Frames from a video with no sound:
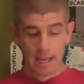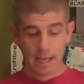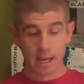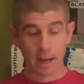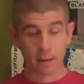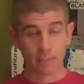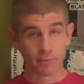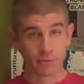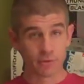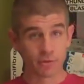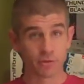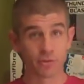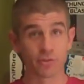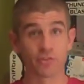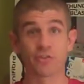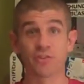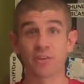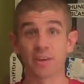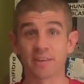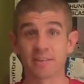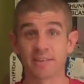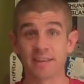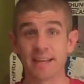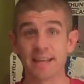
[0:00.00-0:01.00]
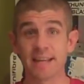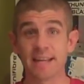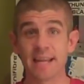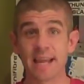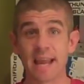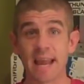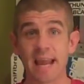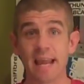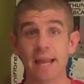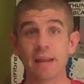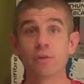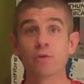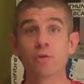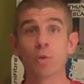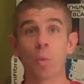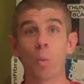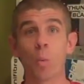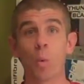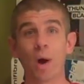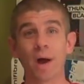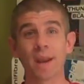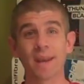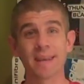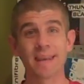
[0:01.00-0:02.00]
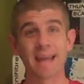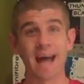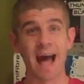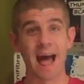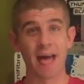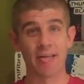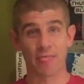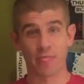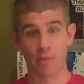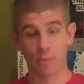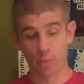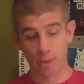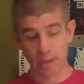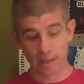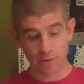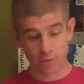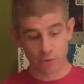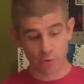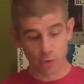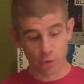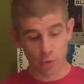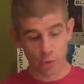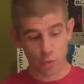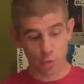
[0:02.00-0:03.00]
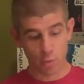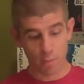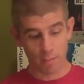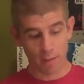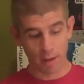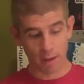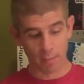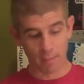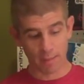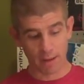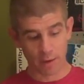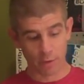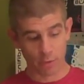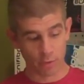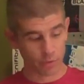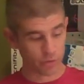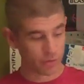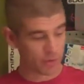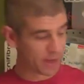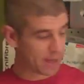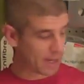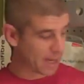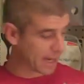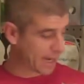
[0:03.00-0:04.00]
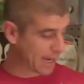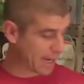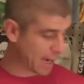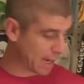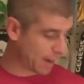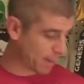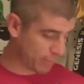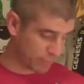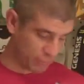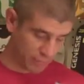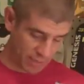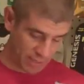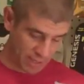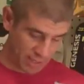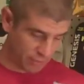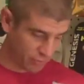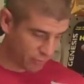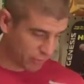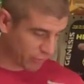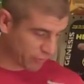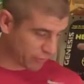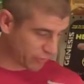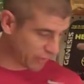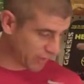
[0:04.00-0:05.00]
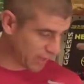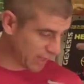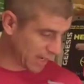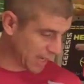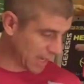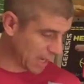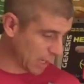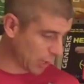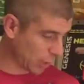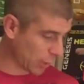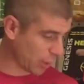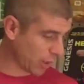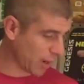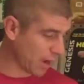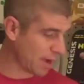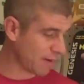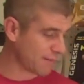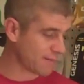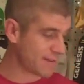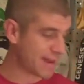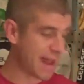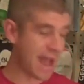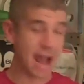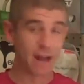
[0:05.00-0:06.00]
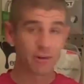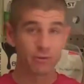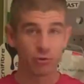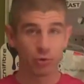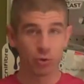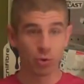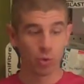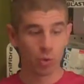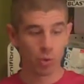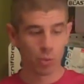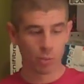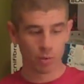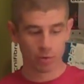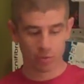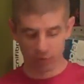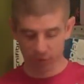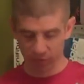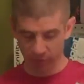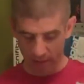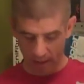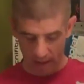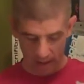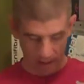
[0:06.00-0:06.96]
Comes in just 16 gauge, 1.32 millimeters. It comes in just a color of natural, which is